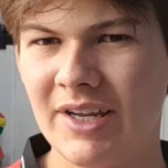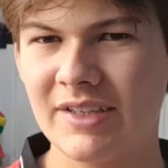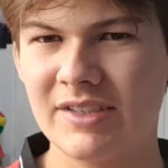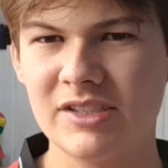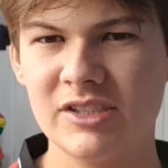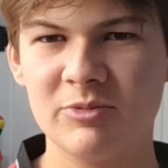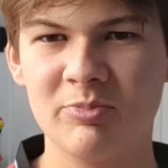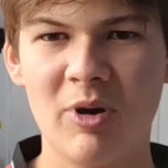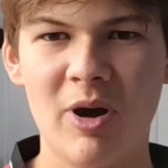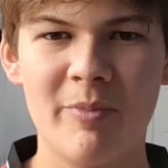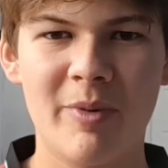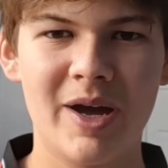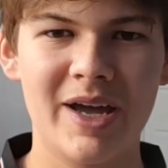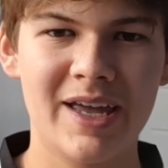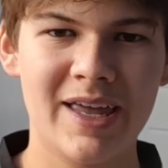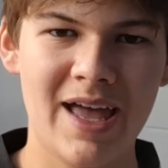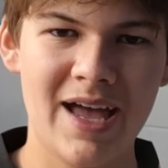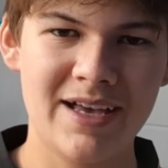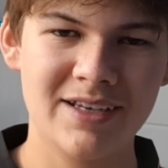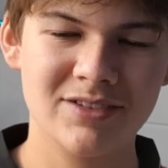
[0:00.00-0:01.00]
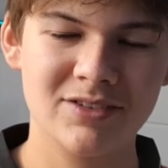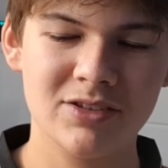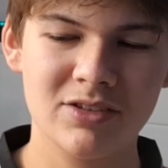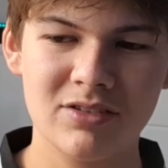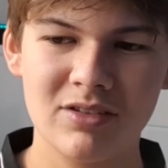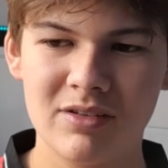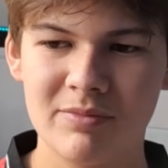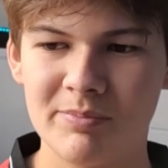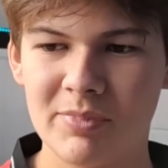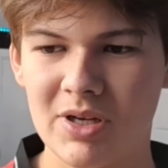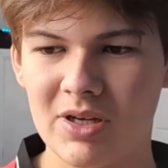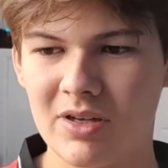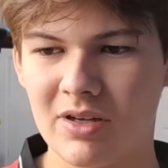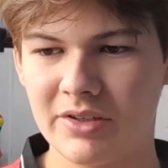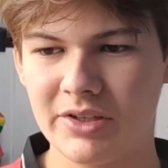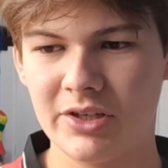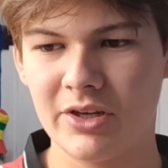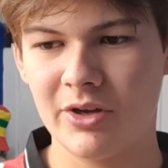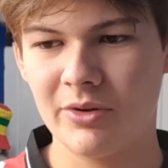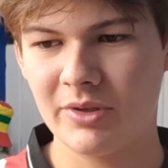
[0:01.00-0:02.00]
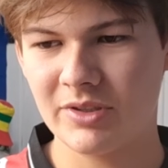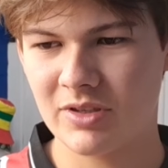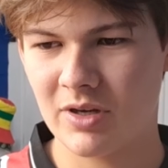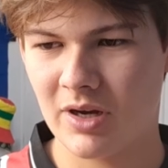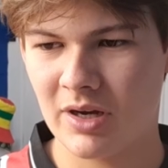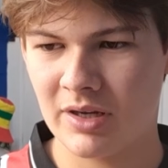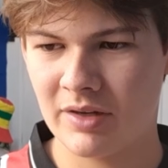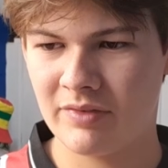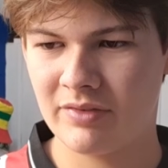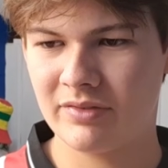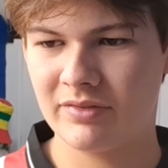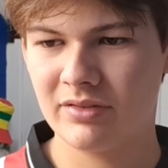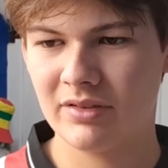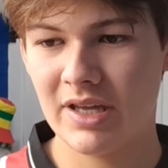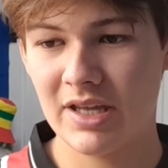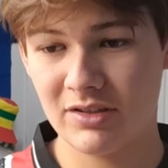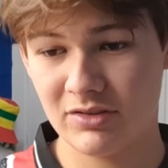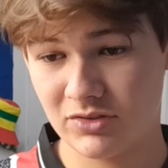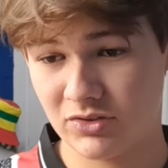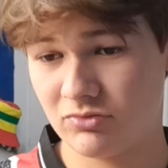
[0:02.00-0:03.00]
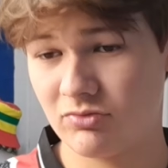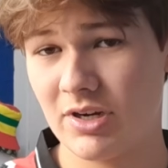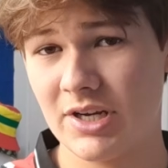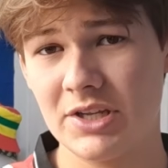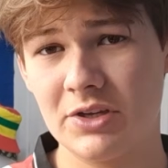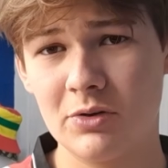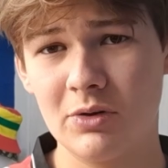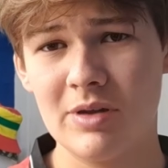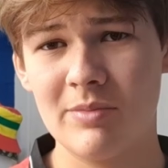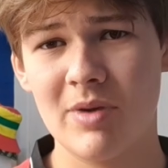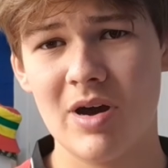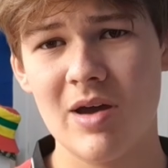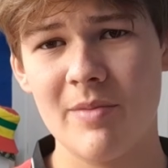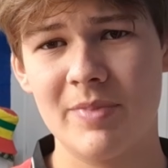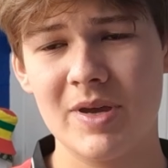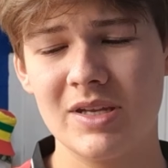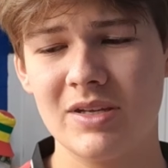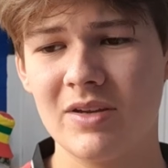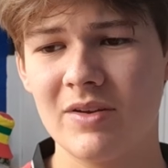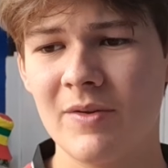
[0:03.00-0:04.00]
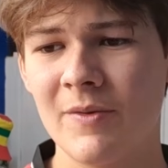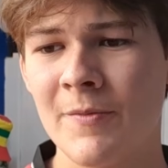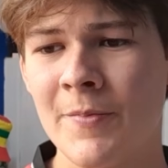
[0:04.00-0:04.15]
it's inspired by a castle, but, you know, it's really cool in my opinion.